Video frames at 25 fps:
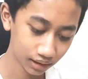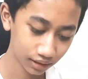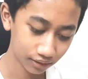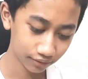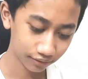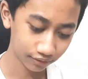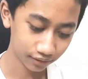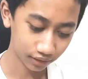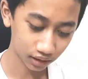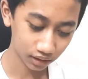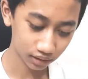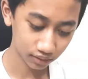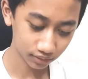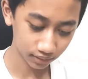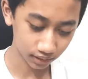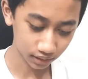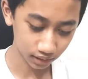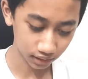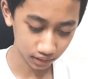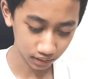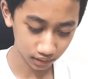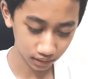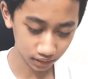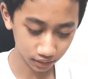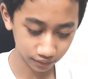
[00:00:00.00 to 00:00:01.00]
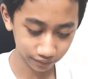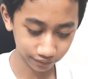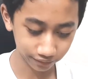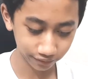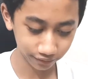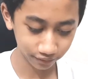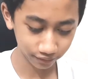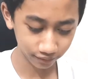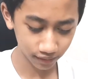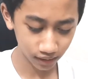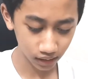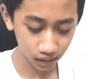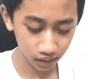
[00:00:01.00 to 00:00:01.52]
First one is the
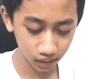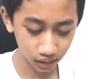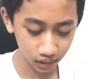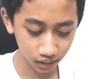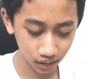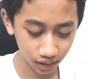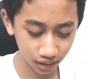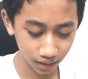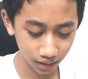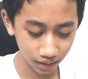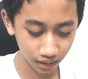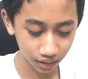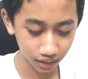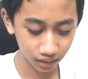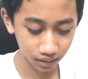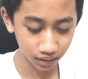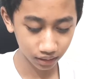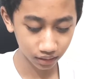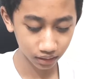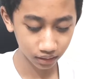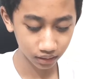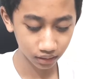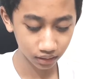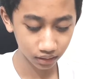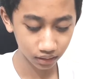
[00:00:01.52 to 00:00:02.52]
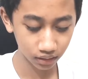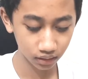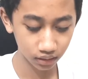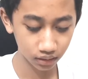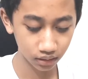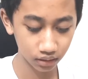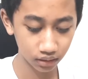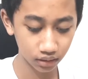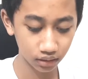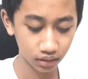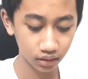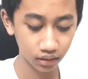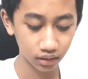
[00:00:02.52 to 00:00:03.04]
fat, I think.
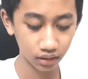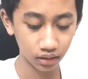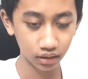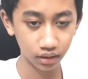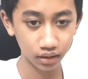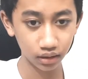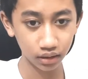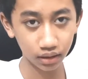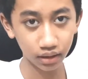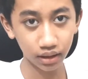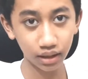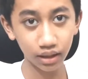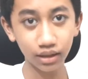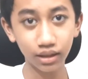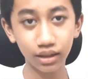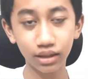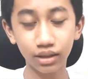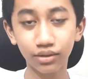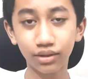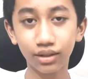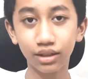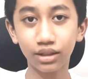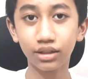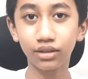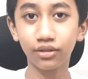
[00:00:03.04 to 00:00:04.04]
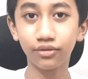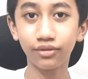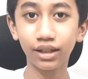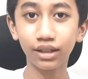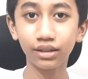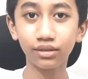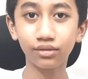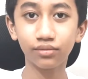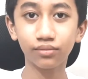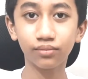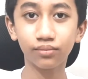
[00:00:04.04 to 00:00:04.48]
Yeah, this one is the fat.